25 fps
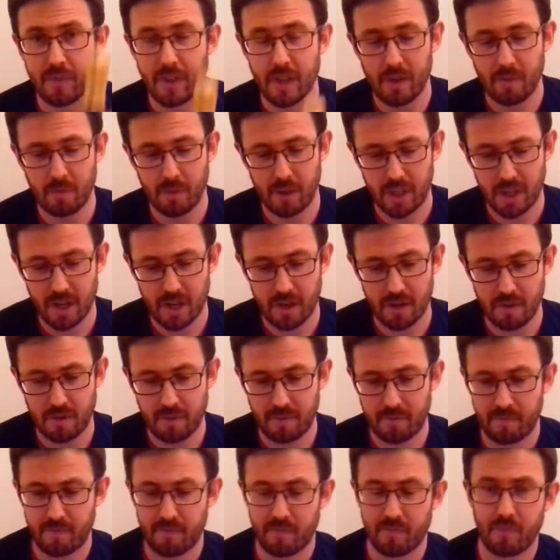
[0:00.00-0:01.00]
There we go.
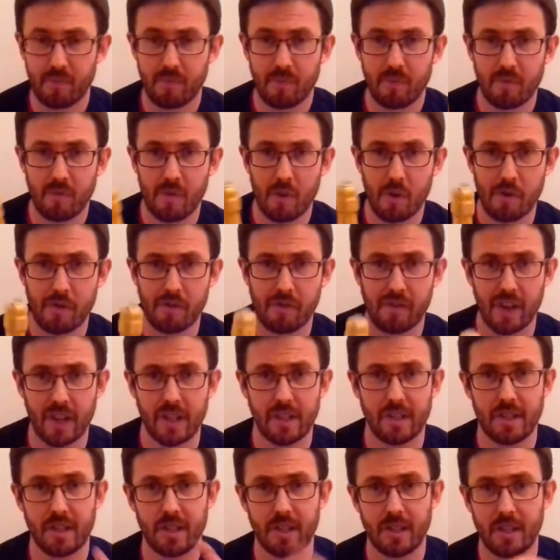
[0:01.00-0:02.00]
Very
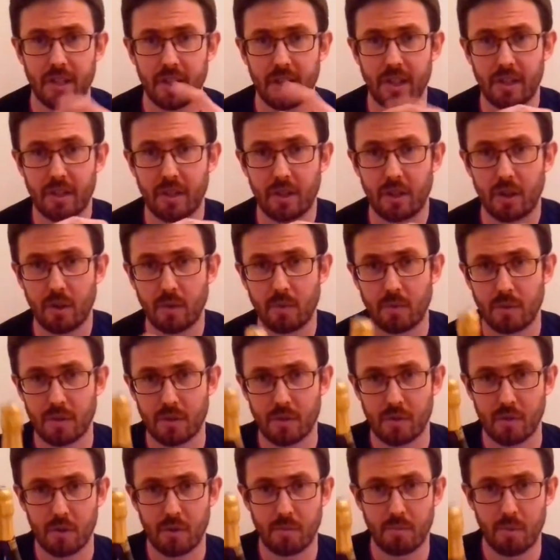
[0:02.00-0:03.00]
fancy indeed. The
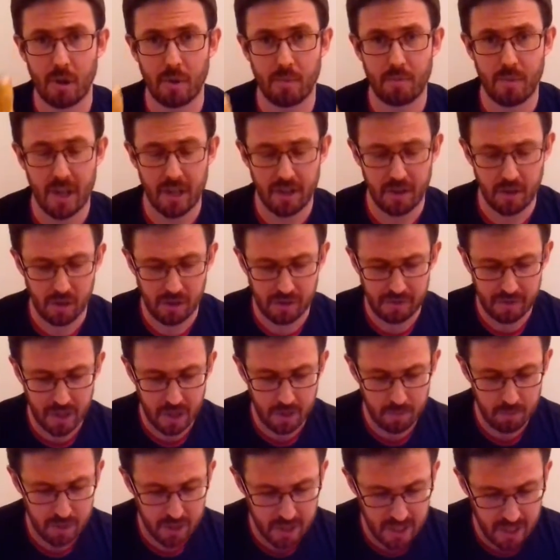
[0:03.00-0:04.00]
corkscrew on my penknife
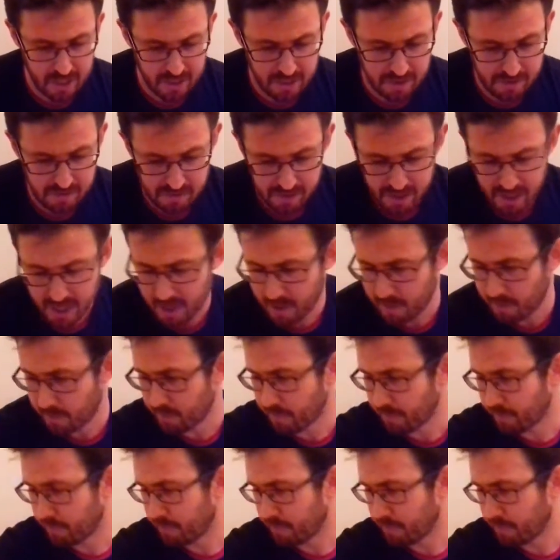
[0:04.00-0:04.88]
comes in handy for that.